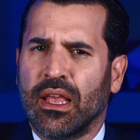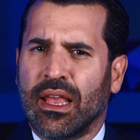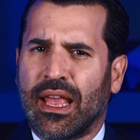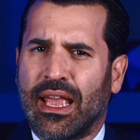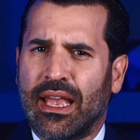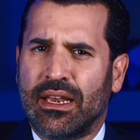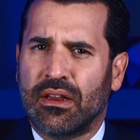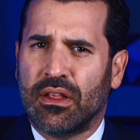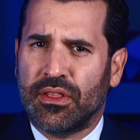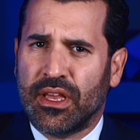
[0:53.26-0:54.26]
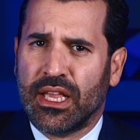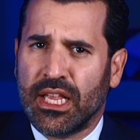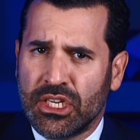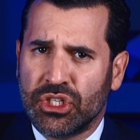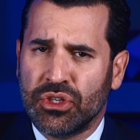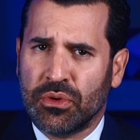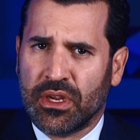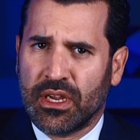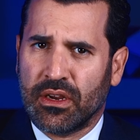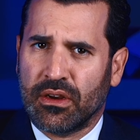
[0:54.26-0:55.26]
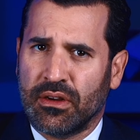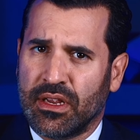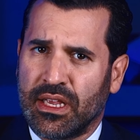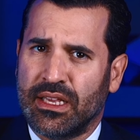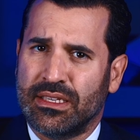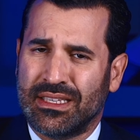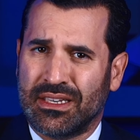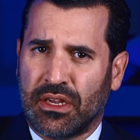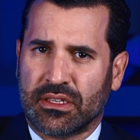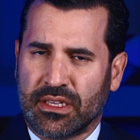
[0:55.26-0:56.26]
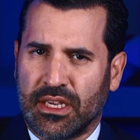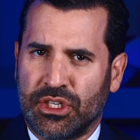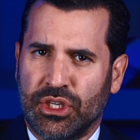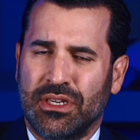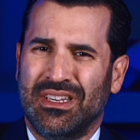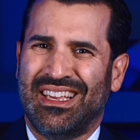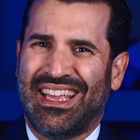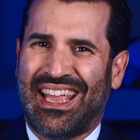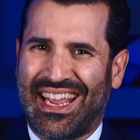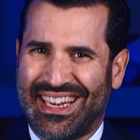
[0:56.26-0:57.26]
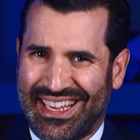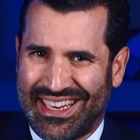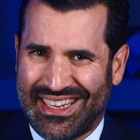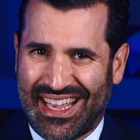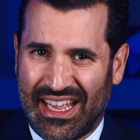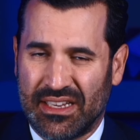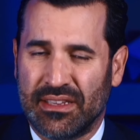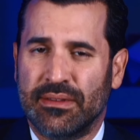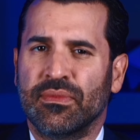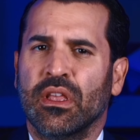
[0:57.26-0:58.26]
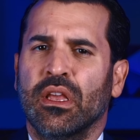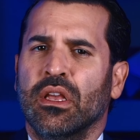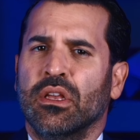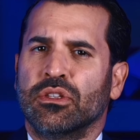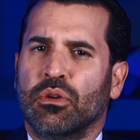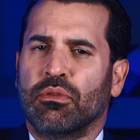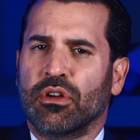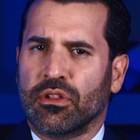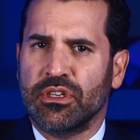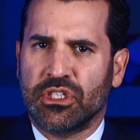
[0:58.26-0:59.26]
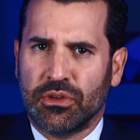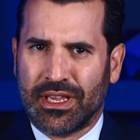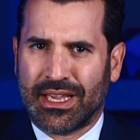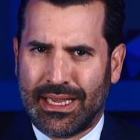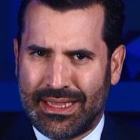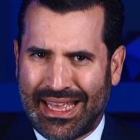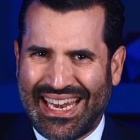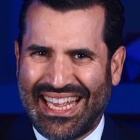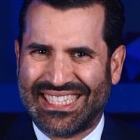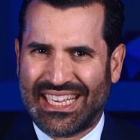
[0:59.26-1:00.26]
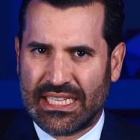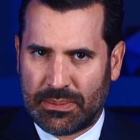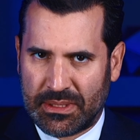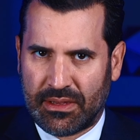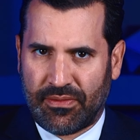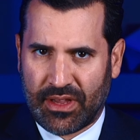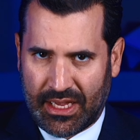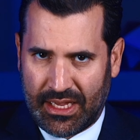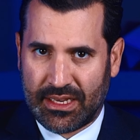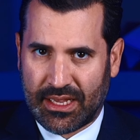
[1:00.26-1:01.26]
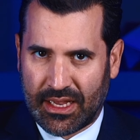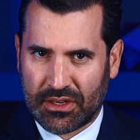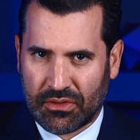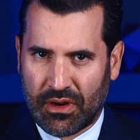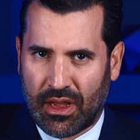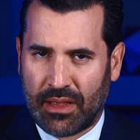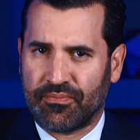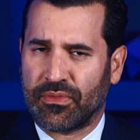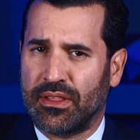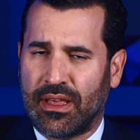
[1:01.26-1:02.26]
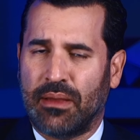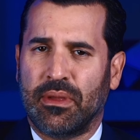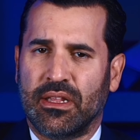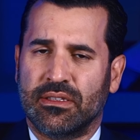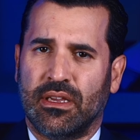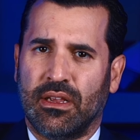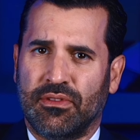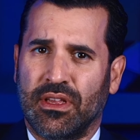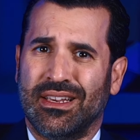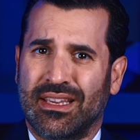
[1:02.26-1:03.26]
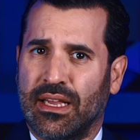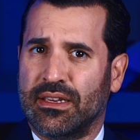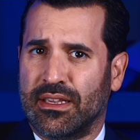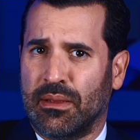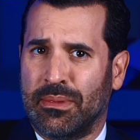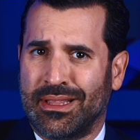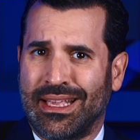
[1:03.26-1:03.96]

And the issue here is intoxication and intent. So burglary is unique in that it's a specific intent crime. That means that you have to intent to commit the